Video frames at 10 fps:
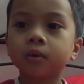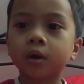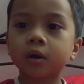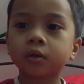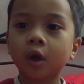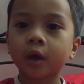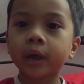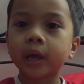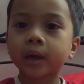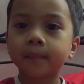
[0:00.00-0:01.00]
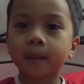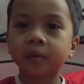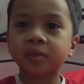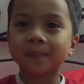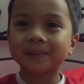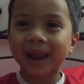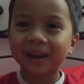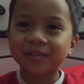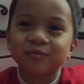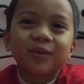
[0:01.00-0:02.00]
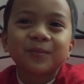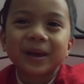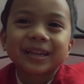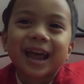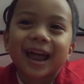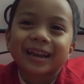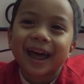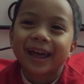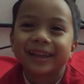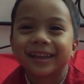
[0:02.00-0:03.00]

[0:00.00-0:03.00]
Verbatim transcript: we're talking about the plans for my nana.